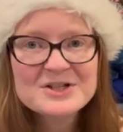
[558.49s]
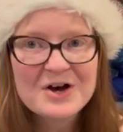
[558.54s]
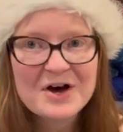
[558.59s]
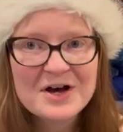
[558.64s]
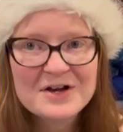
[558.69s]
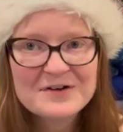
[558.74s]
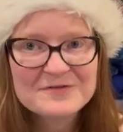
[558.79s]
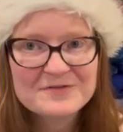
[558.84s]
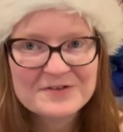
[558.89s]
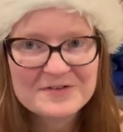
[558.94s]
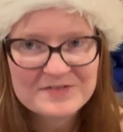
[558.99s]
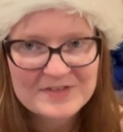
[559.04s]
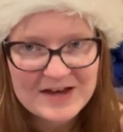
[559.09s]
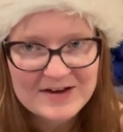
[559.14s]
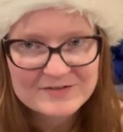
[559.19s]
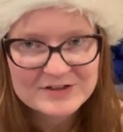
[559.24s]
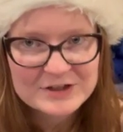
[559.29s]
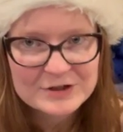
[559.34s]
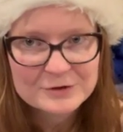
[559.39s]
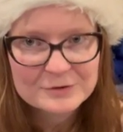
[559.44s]
on Fifth
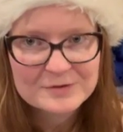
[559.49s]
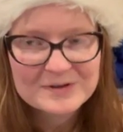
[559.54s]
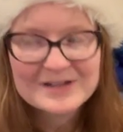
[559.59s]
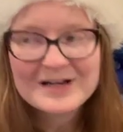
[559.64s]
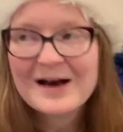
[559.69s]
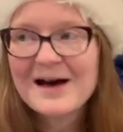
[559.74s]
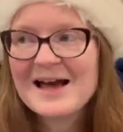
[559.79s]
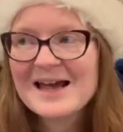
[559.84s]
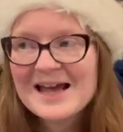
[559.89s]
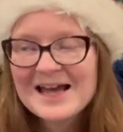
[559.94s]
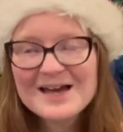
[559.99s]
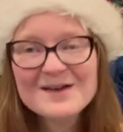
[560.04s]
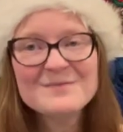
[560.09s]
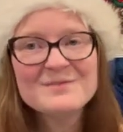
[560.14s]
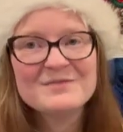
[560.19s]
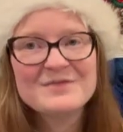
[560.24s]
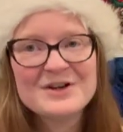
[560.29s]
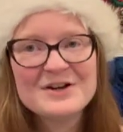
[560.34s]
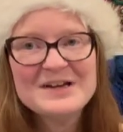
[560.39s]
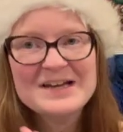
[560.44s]
Avenue. Now, I
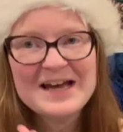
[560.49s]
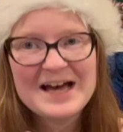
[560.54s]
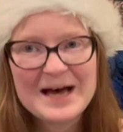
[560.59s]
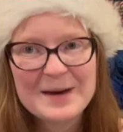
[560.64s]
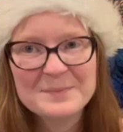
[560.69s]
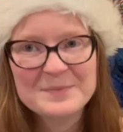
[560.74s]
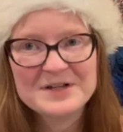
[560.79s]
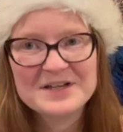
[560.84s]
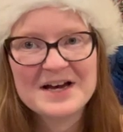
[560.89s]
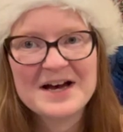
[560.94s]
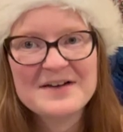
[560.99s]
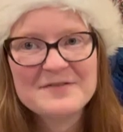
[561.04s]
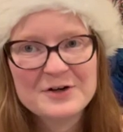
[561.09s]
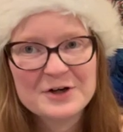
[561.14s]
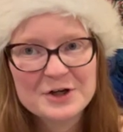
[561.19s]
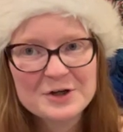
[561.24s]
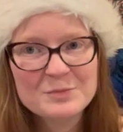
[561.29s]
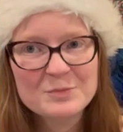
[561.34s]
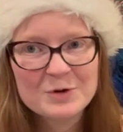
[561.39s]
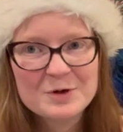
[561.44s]
am very happy. I've
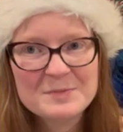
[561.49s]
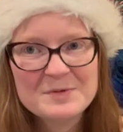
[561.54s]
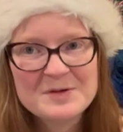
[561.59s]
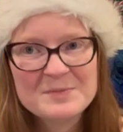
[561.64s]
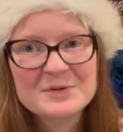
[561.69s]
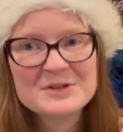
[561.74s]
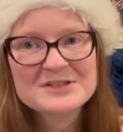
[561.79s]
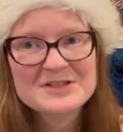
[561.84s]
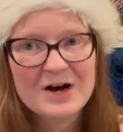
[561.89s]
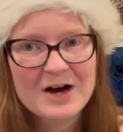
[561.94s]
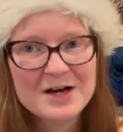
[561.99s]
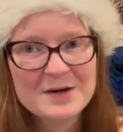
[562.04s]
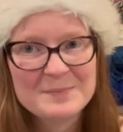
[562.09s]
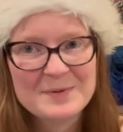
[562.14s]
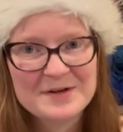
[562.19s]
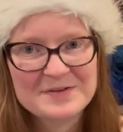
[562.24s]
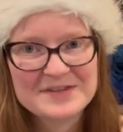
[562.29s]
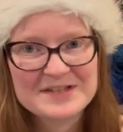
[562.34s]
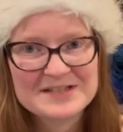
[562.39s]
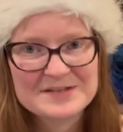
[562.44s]
heard more people talk
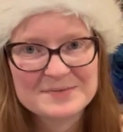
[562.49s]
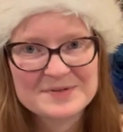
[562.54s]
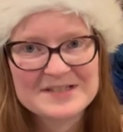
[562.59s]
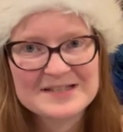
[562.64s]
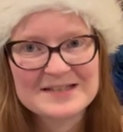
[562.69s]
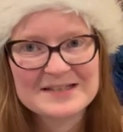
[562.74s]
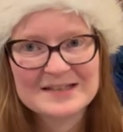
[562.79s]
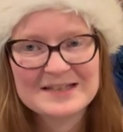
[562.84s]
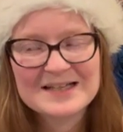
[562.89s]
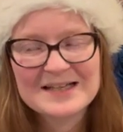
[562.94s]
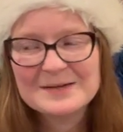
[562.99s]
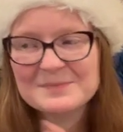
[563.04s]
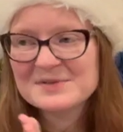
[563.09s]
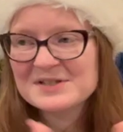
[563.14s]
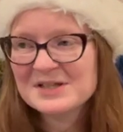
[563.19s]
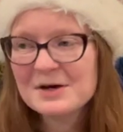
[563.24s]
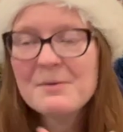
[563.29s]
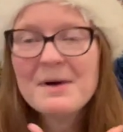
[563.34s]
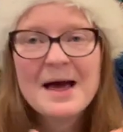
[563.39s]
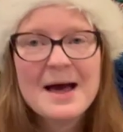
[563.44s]
about this recently, and I'm
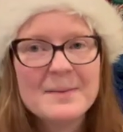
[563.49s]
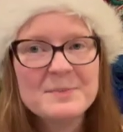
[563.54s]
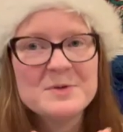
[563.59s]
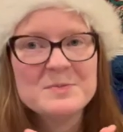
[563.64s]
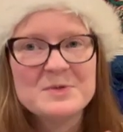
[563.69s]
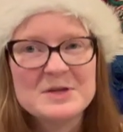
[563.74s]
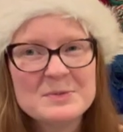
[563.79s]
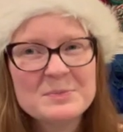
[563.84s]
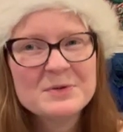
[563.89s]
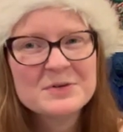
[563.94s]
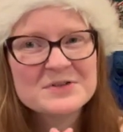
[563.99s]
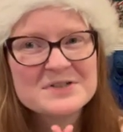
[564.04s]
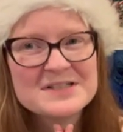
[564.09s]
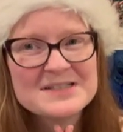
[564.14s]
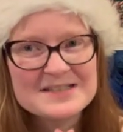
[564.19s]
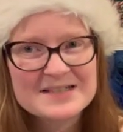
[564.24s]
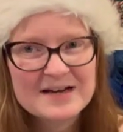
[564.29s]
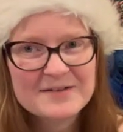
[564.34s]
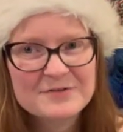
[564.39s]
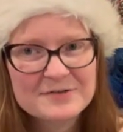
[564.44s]
so happy people are
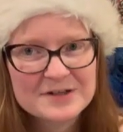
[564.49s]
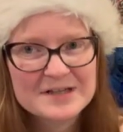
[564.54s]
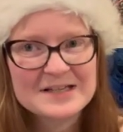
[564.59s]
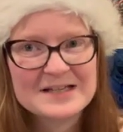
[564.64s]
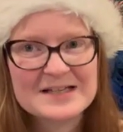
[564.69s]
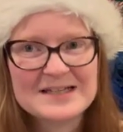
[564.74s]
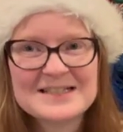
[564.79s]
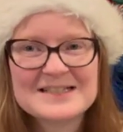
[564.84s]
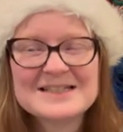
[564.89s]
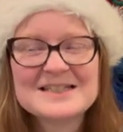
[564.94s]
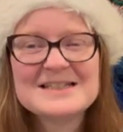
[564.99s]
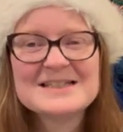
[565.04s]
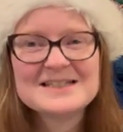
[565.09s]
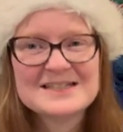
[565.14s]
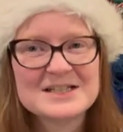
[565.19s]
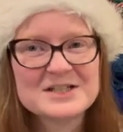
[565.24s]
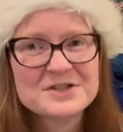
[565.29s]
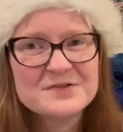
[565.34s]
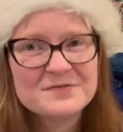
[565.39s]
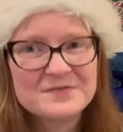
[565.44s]
discovering it because it's
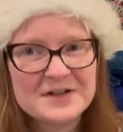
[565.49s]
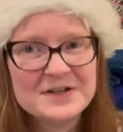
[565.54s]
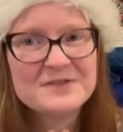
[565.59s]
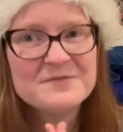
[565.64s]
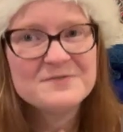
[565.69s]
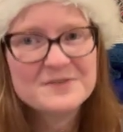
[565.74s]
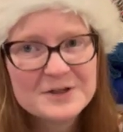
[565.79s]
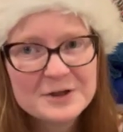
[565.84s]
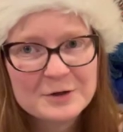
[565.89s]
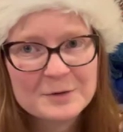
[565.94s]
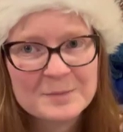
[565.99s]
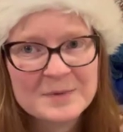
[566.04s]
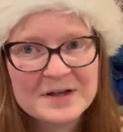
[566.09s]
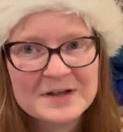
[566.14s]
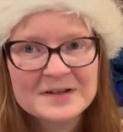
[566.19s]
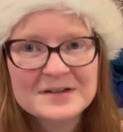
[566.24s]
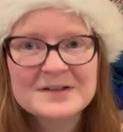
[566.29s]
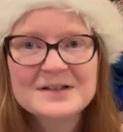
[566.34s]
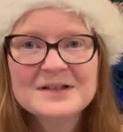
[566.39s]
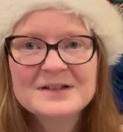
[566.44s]
such a fun film.
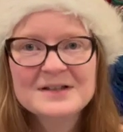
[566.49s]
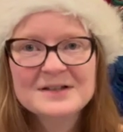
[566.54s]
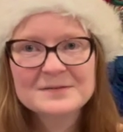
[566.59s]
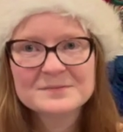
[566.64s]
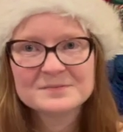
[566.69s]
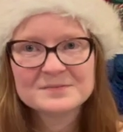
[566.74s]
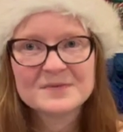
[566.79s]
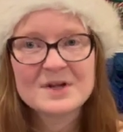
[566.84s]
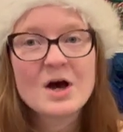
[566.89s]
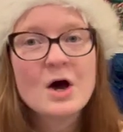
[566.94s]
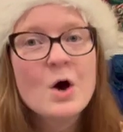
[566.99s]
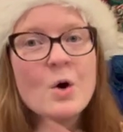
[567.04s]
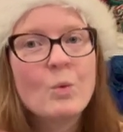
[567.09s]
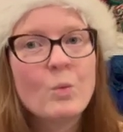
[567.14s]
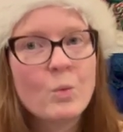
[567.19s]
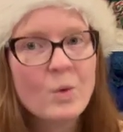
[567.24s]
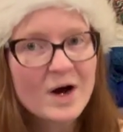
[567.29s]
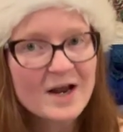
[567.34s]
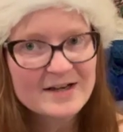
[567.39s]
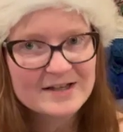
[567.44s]

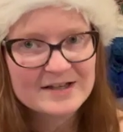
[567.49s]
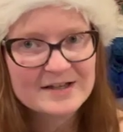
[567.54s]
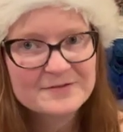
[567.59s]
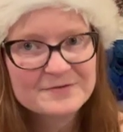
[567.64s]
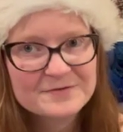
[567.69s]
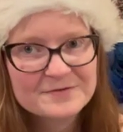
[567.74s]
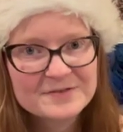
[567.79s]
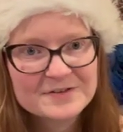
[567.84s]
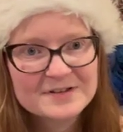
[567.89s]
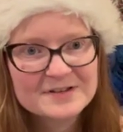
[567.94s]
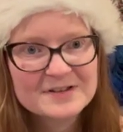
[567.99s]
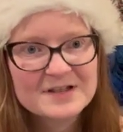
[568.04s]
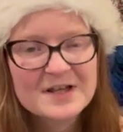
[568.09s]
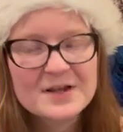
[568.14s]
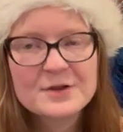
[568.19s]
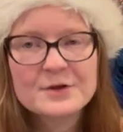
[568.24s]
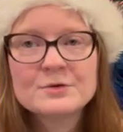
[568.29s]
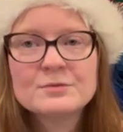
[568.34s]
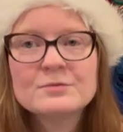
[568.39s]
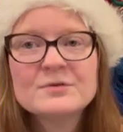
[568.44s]
What if
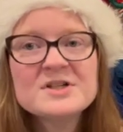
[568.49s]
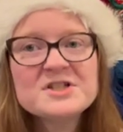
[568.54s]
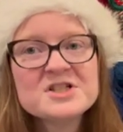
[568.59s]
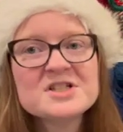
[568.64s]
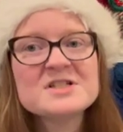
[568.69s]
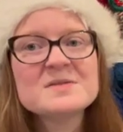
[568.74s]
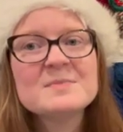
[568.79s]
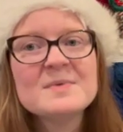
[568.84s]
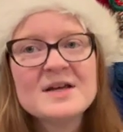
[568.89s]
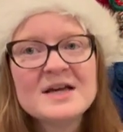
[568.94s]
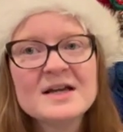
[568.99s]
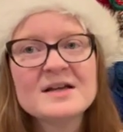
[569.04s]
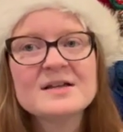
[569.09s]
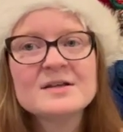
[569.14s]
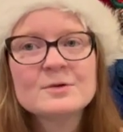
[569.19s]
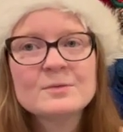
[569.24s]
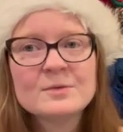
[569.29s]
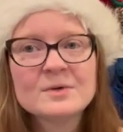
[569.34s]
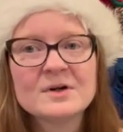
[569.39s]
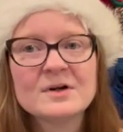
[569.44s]
the richest man
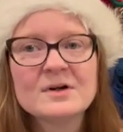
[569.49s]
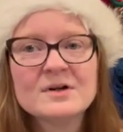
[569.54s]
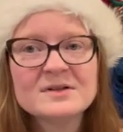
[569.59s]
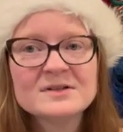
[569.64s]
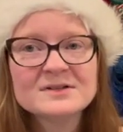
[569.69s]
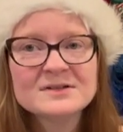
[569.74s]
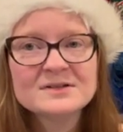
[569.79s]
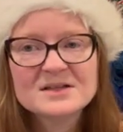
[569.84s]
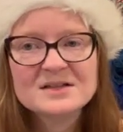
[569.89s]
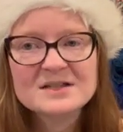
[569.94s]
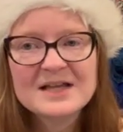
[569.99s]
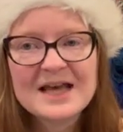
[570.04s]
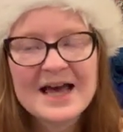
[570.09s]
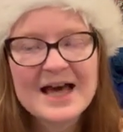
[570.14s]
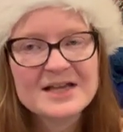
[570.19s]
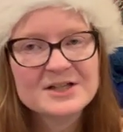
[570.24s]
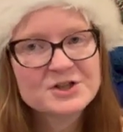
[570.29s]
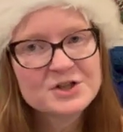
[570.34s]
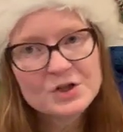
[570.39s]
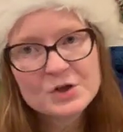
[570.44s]
in the world
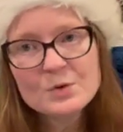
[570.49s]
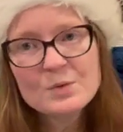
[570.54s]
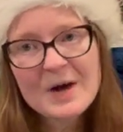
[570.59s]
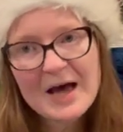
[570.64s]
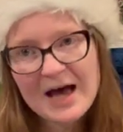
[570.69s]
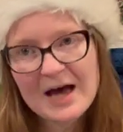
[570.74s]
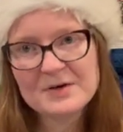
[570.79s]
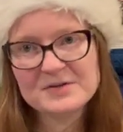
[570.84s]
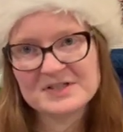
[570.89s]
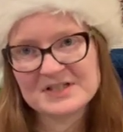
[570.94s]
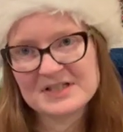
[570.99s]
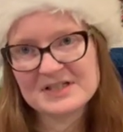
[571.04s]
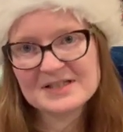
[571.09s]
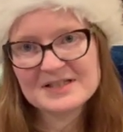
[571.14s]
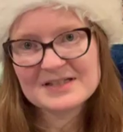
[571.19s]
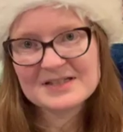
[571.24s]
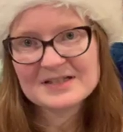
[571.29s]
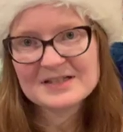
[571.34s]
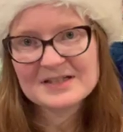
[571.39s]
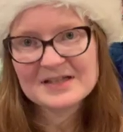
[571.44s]
had two
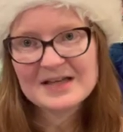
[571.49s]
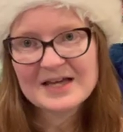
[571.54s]
houses